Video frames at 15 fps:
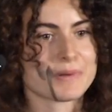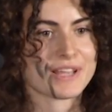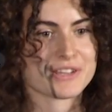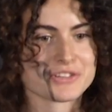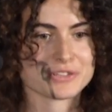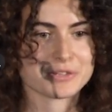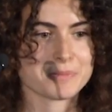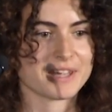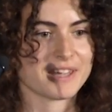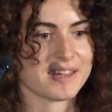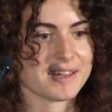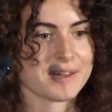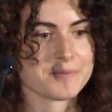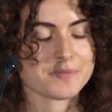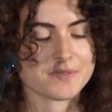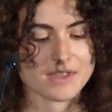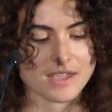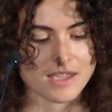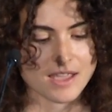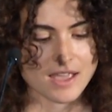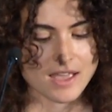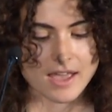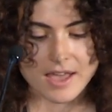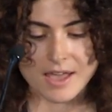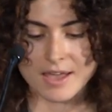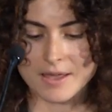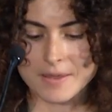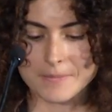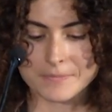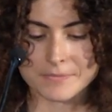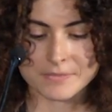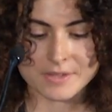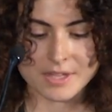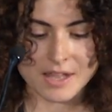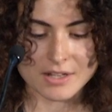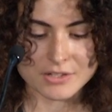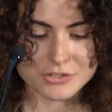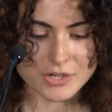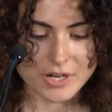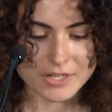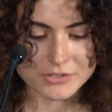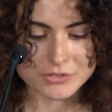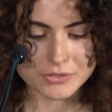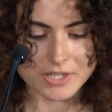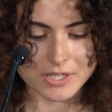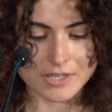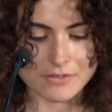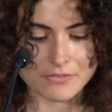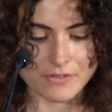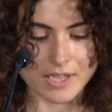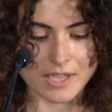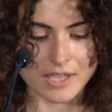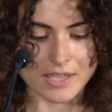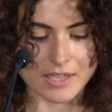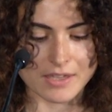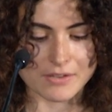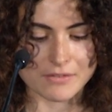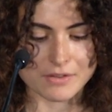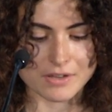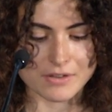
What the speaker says: pleasure to be here. I'll try to give a